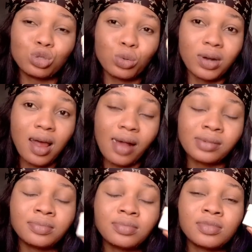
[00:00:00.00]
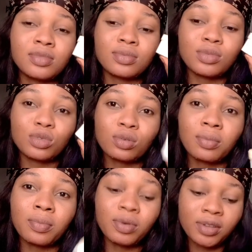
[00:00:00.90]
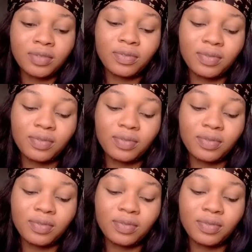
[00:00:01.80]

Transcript: toner, sunburn